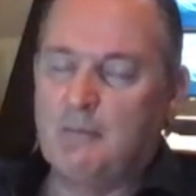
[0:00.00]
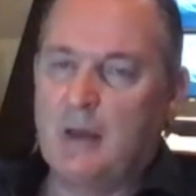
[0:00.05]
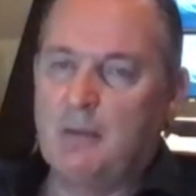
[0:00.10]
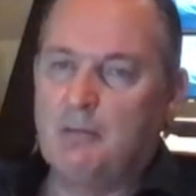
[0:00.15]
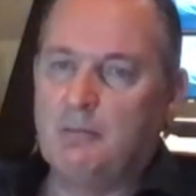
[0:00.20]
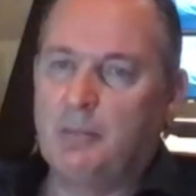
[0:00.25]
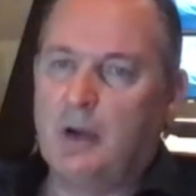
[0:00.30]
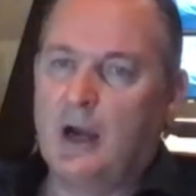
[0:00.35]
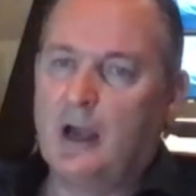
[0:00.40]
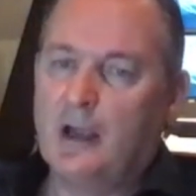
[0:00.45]

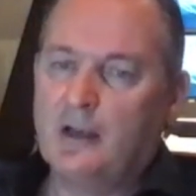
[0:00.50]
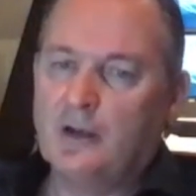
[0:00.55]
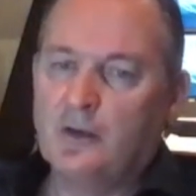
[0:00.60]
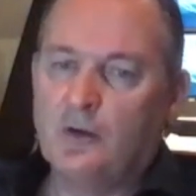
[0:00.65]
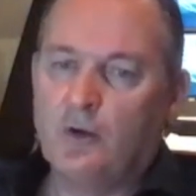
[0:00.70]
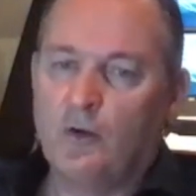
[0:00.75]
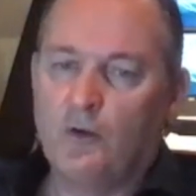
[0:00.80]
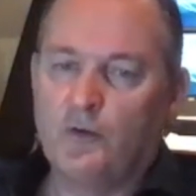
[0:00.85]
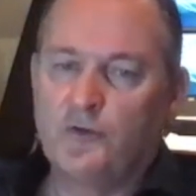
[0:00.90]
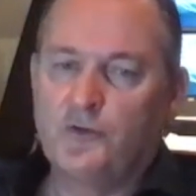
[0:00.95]
buying
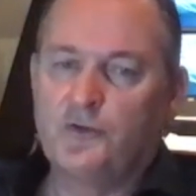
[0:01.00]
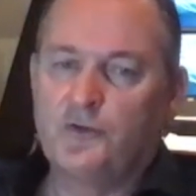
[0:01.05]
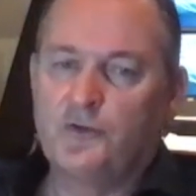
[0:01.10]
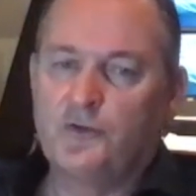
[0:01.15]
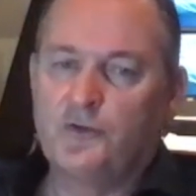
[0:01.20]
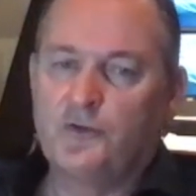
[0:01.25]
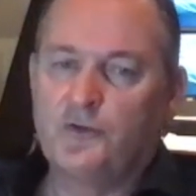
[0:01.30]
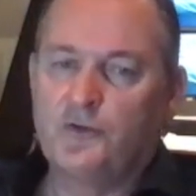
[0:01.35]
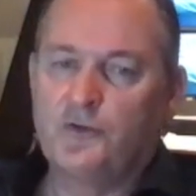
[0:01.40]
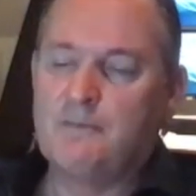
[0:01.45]
gold
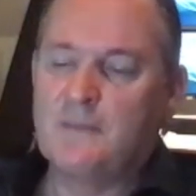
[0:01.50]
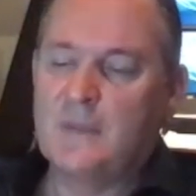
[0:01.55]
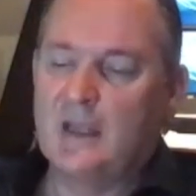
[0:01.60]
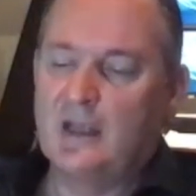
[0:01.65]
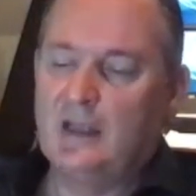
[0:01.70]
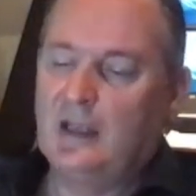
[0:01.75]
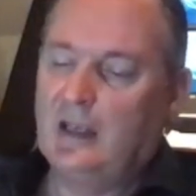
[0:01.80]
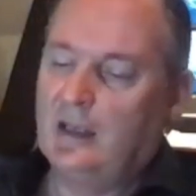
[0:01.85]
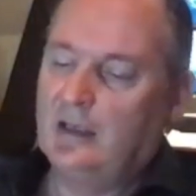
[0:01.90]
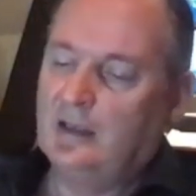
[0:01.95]

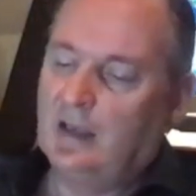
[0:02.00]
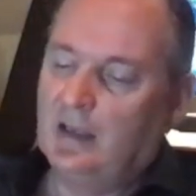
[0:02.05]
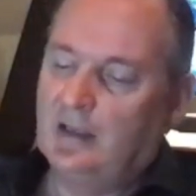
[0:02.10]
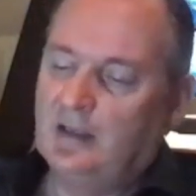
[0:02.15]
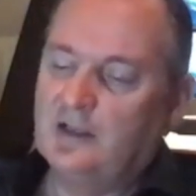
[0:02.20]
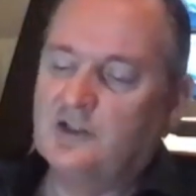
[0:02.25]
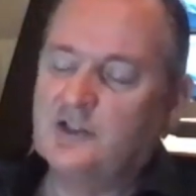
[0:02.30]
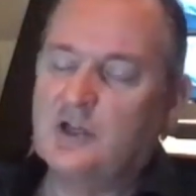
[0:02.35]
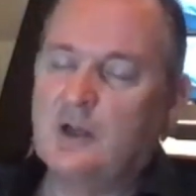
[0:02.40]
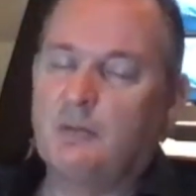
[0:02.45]
in
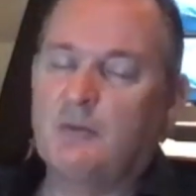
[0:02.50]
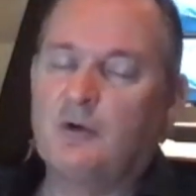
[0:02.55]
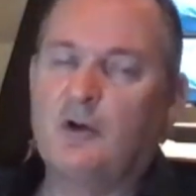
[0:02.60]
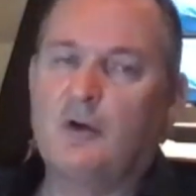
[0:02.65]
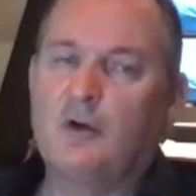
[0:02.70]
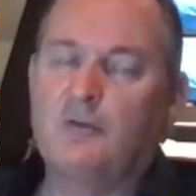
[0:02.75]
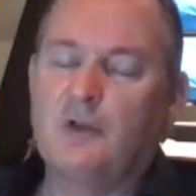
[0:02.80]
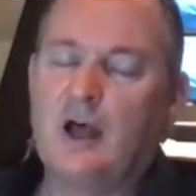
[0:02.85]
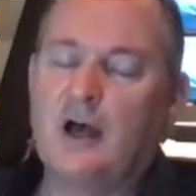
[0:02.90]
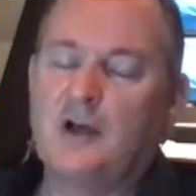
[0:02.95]
the summer
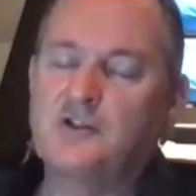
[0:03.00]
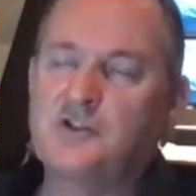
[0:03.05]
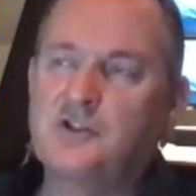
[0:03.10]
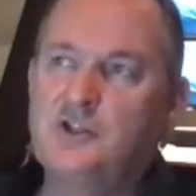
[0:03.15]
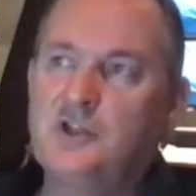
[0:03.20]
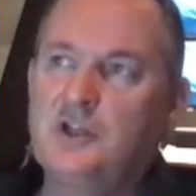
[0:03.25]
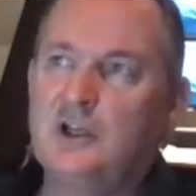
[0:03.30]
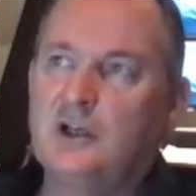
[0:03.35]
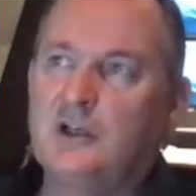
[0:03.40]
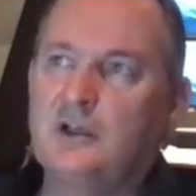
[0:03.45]
of last
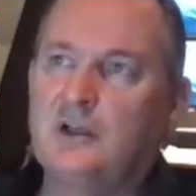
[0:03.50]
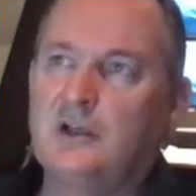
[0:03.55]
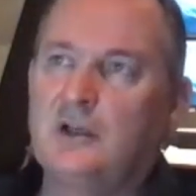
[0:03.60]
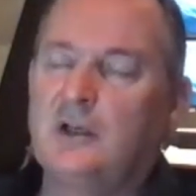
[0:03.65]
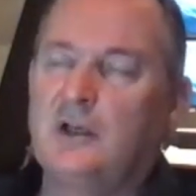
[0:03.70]
year.